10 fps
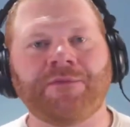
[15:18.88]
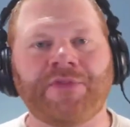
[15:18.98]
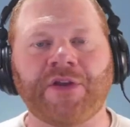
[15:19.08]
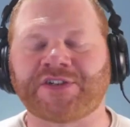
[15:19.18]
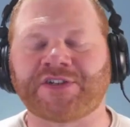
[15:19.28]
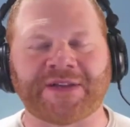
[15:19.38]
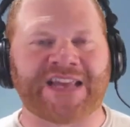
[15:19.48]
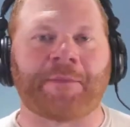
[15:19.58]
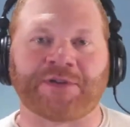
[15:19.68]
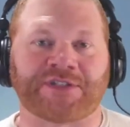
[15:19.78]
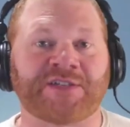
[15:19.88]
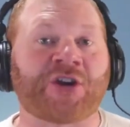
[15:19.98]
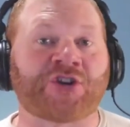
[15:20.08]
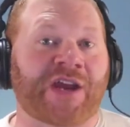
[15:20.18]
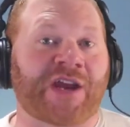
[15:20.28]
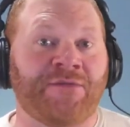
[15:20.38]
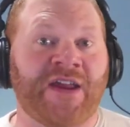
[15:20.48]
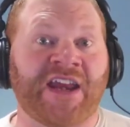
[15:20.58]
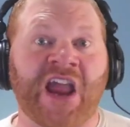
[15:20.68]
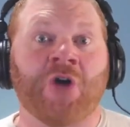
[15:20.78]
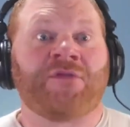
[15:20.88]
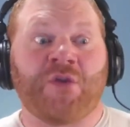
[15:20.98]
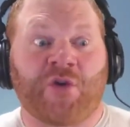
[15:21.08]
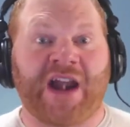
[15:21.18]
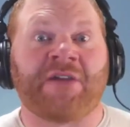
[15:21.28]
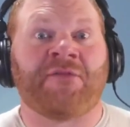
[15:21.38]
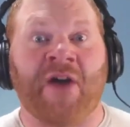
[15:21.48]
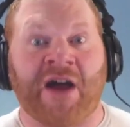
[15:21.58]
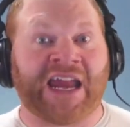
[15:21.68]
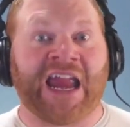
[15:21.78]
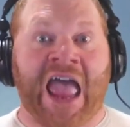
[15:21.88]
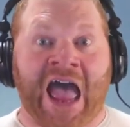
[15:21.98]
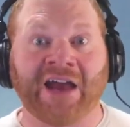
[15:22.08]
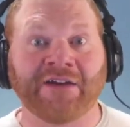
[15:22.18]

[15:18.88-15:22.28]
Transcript: there are some examples, especially in video. If you create a funny ad,